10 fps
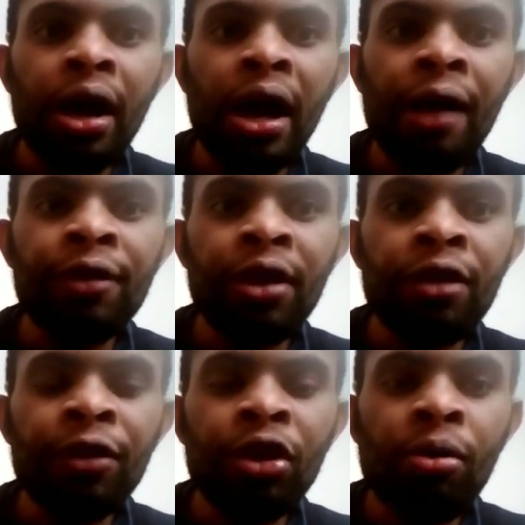I have
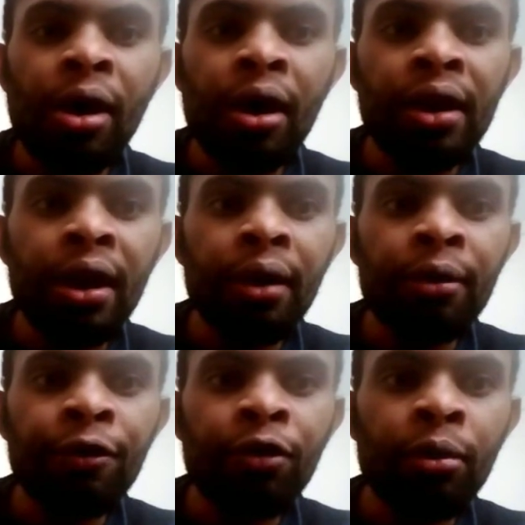done a video about that.
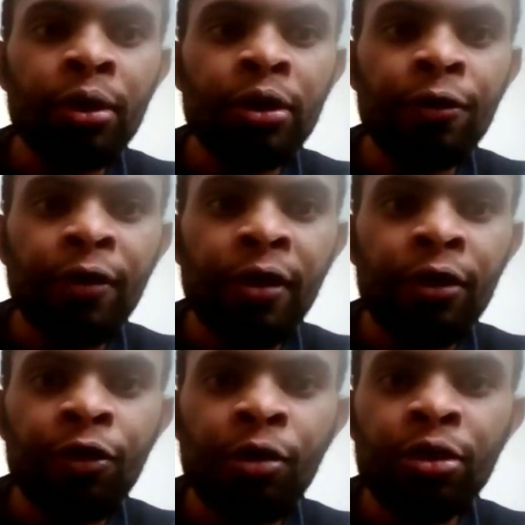If you want me to,
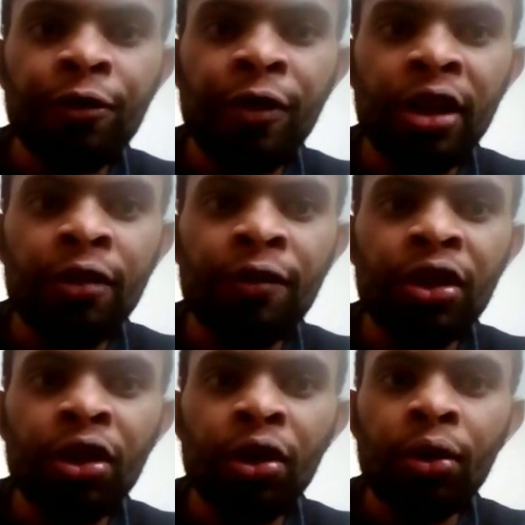if you want me to find the
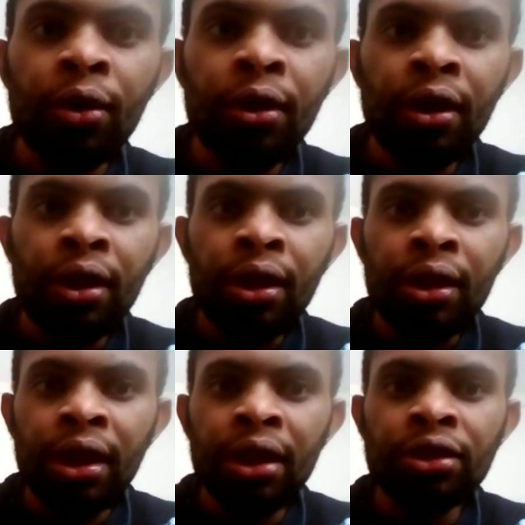video,
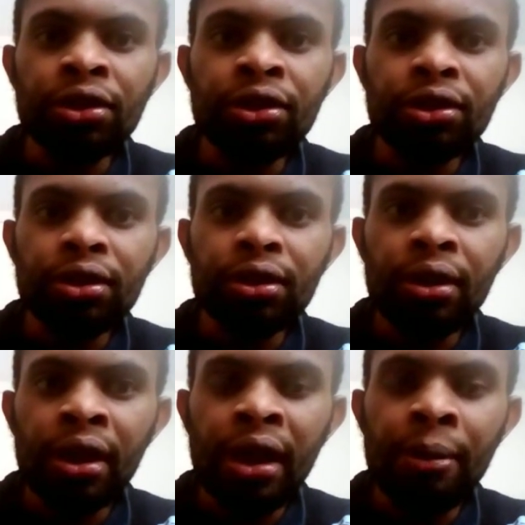then just
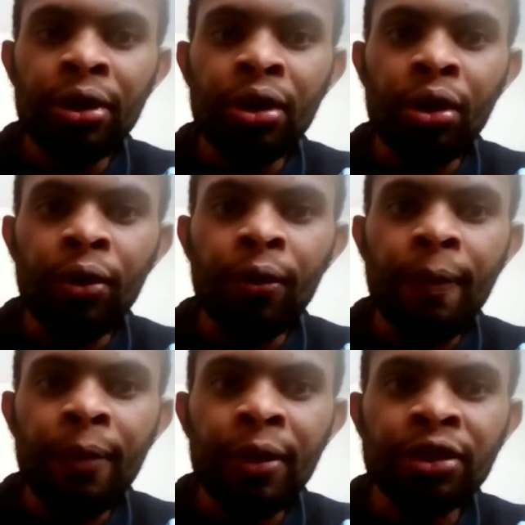let me know.
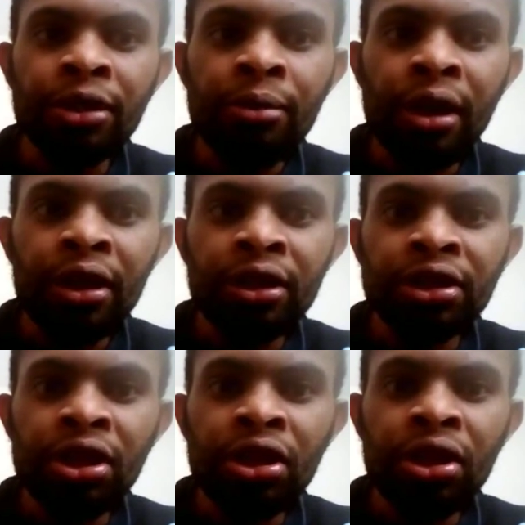It's in my,
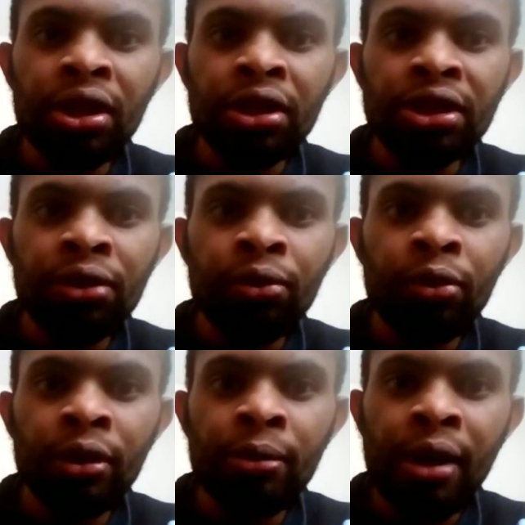it's in the, it's
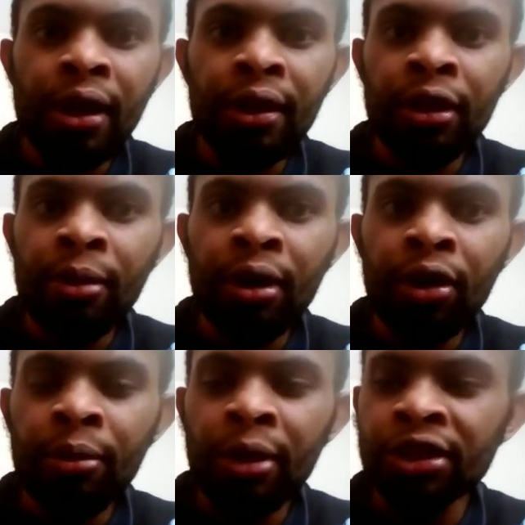in in my, in my
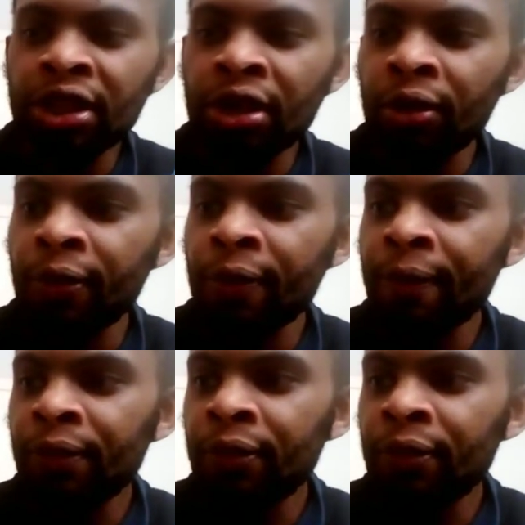on my channel.